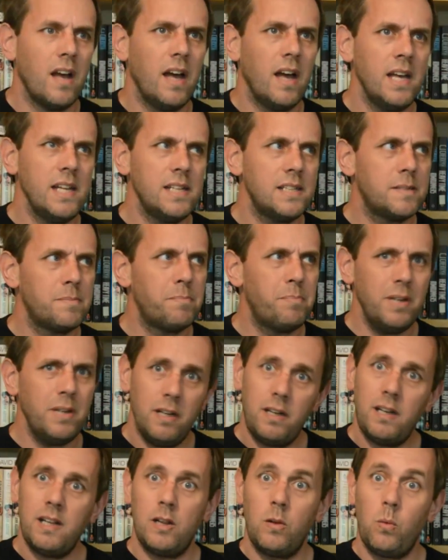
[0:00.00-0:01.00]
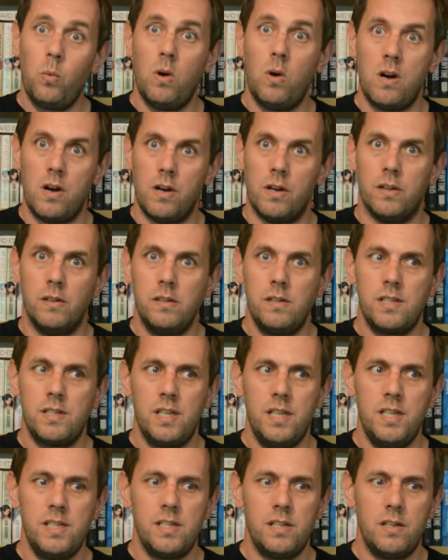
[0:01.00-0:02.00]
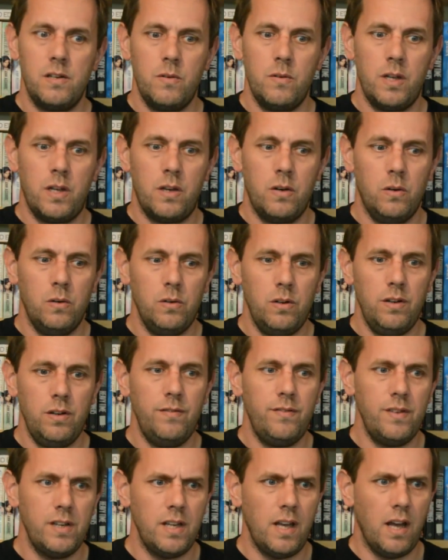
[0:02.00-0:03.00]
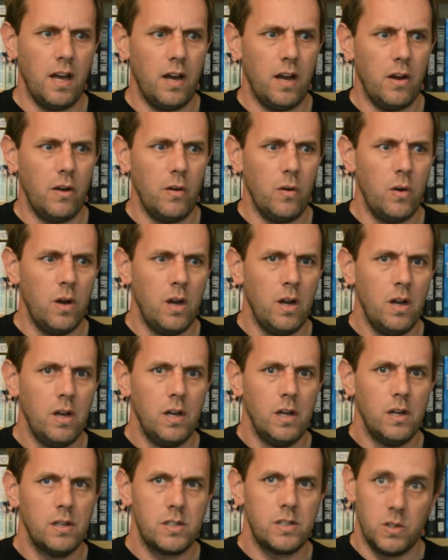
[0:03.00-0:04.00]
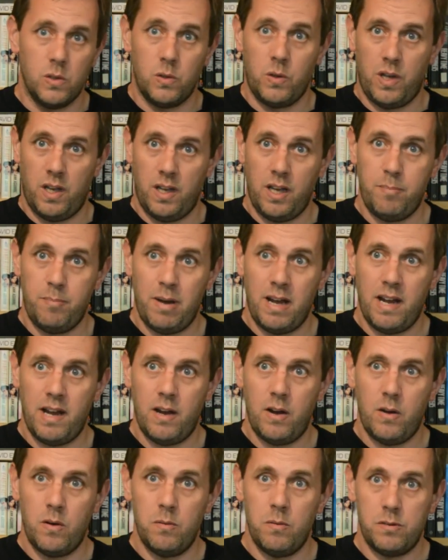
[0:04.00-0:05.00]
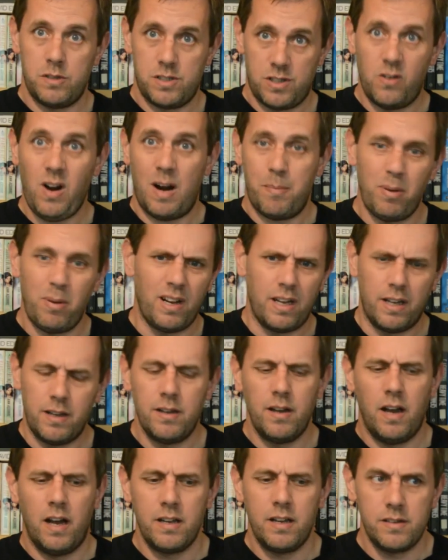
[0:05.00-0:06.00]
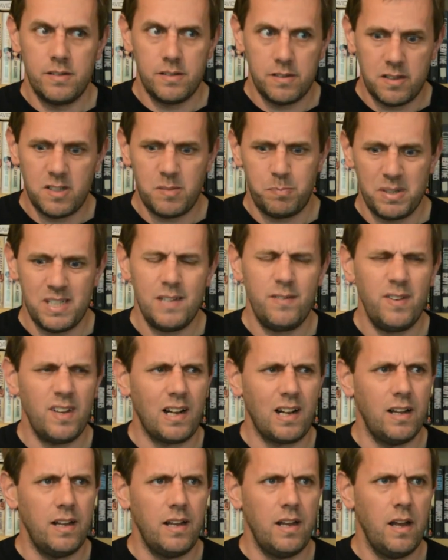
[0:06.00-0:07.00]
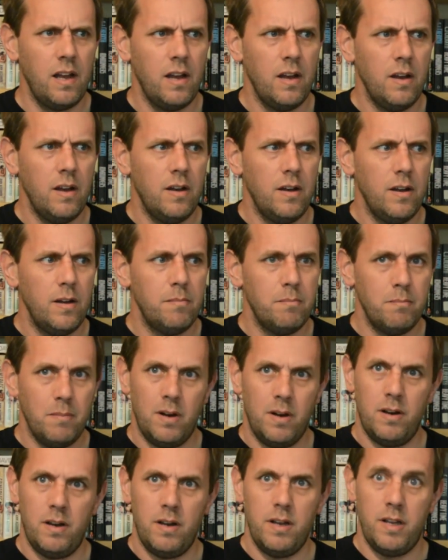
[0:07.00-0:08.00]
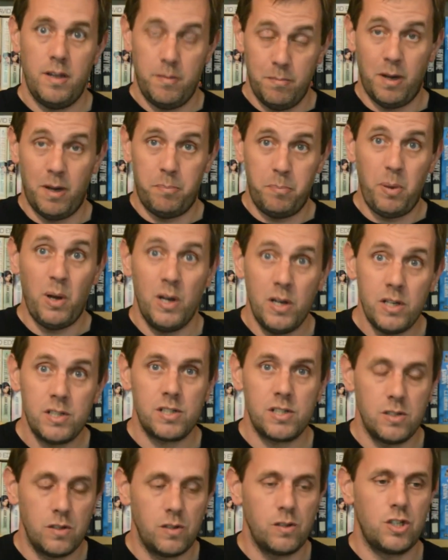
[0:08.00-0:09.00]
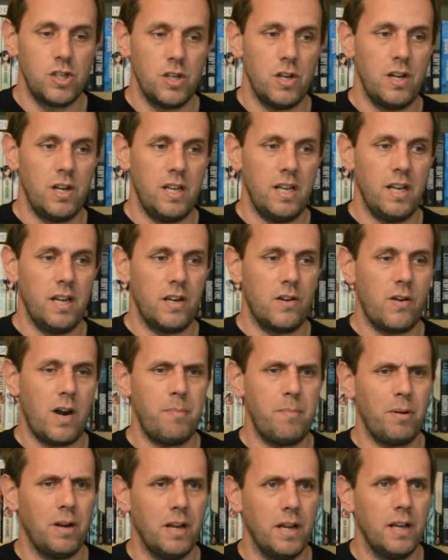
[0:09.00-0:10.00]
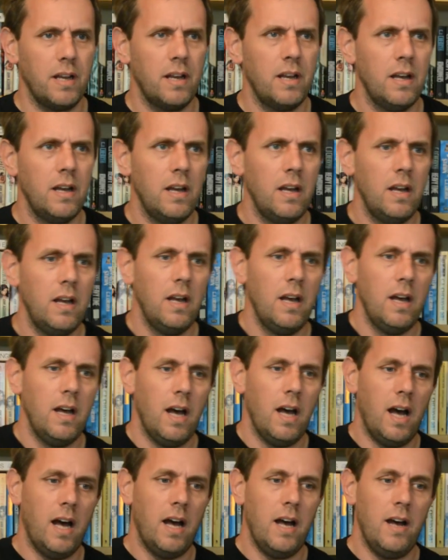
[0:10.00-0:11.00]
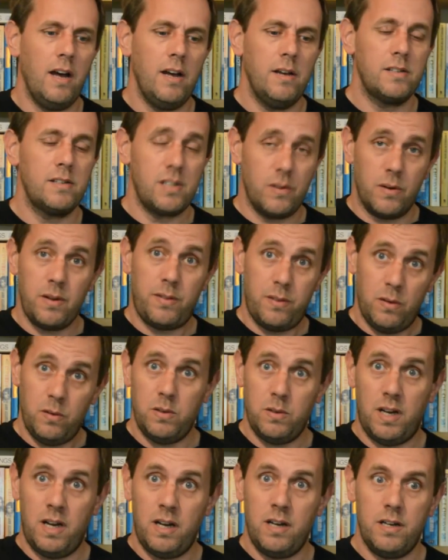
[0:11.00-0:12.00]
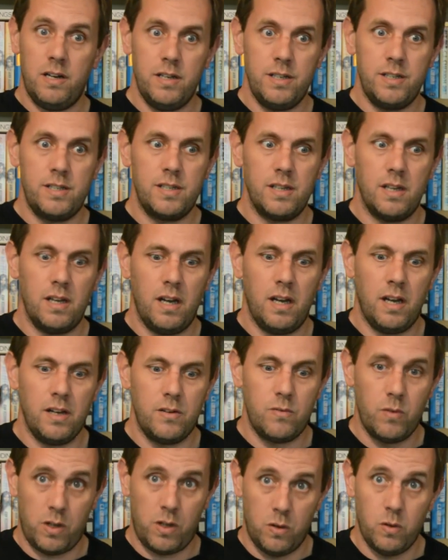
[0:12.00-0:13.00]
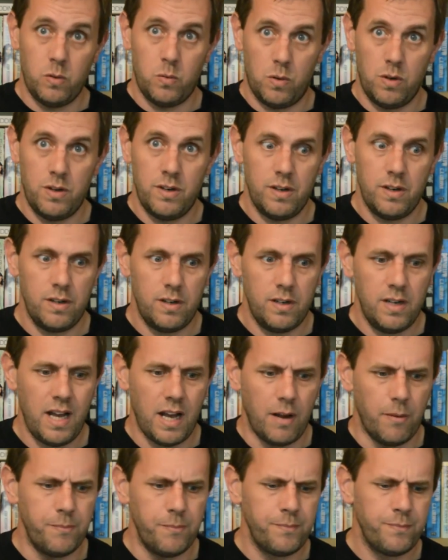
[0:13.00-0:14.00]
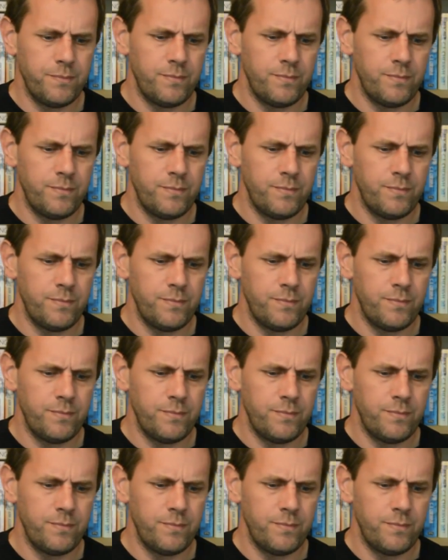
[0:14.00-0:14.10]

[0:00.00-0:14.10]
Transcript: It's been a little while since I recorded a video talking about grappling, and specifically my personal journey in grappling. So I thought I'd record one now.